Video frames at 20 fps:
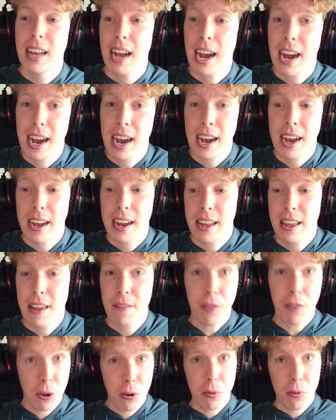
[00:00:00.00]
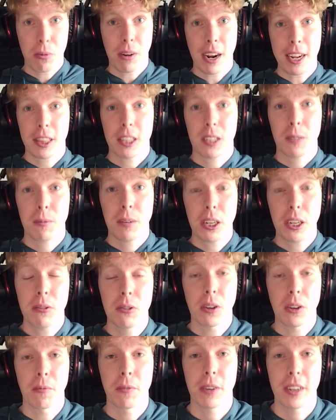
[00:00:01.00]
If you liked this video,
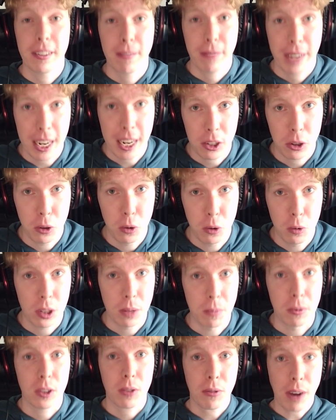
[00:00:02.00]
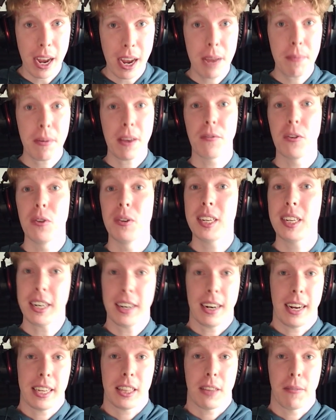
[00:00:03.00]
don't forget to subscribe. If you
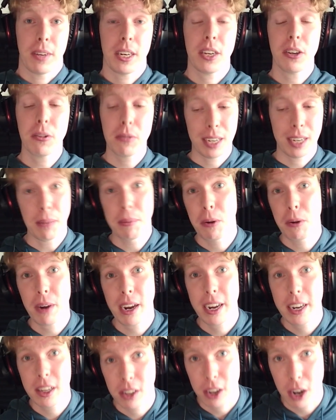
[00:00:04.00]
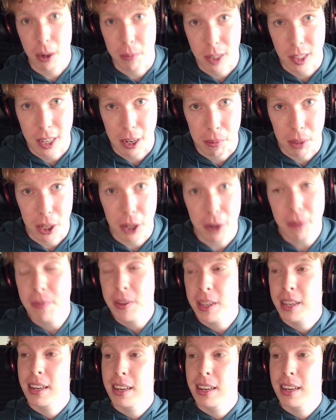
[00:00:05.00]
didn't like the video, tell me why in the comments down below.